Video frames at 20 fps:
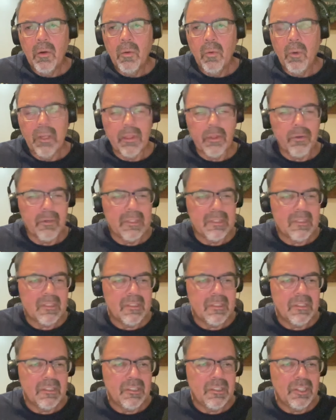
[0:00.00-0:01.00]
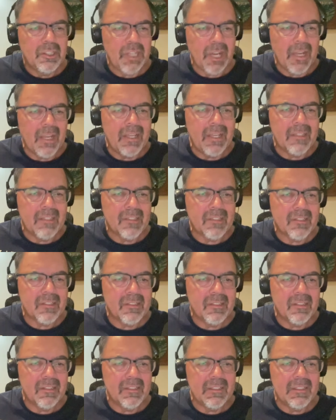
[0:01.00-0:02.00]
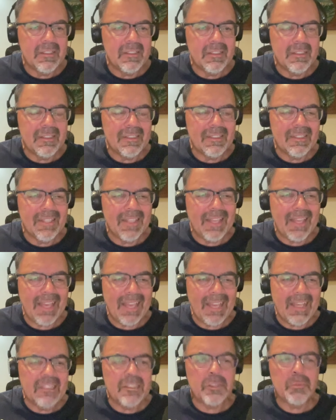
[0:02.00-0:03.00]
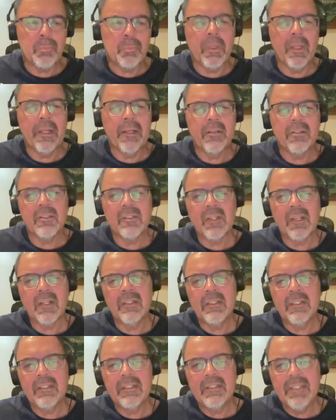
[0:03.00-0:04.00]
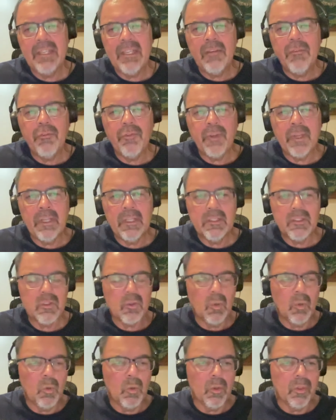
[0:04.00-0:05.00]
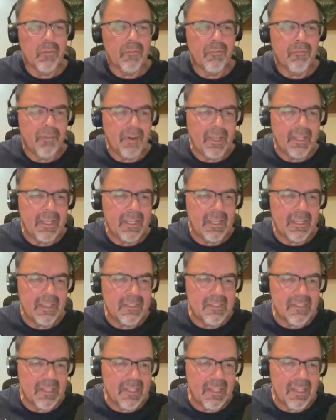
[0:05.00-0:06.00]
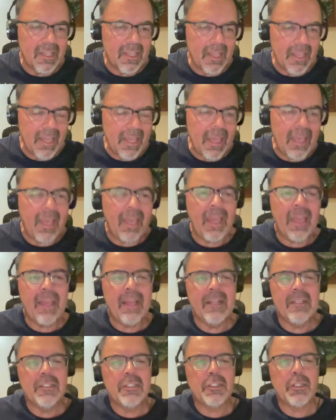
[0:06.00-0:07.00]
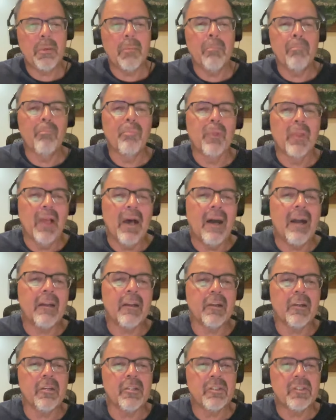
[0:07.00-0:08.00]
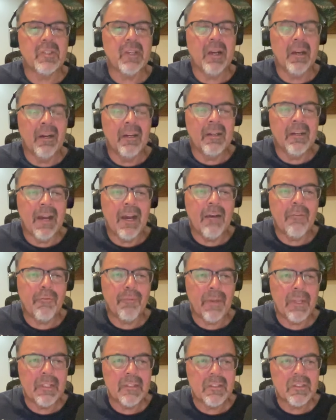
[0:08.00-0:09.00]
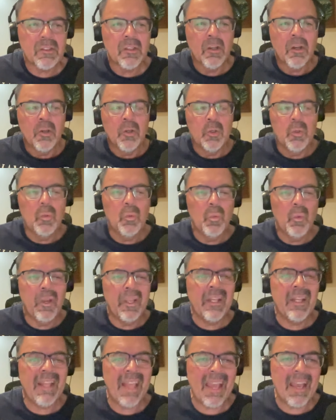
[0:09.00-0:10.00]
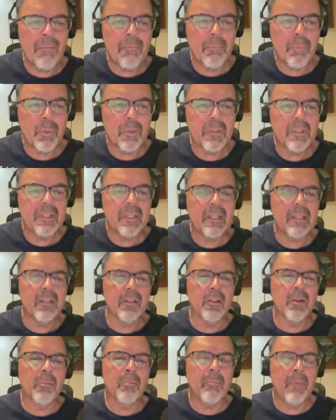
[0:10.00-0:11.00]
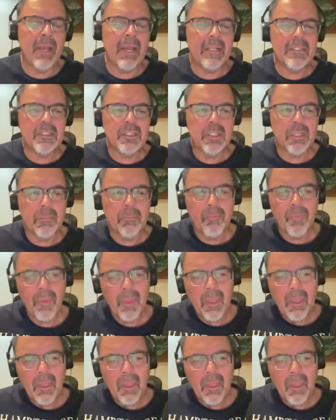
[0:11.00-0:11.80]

whether it's the Giants' edge players on the defense or the Vikings' edge blockers on offense who win that particular matchup.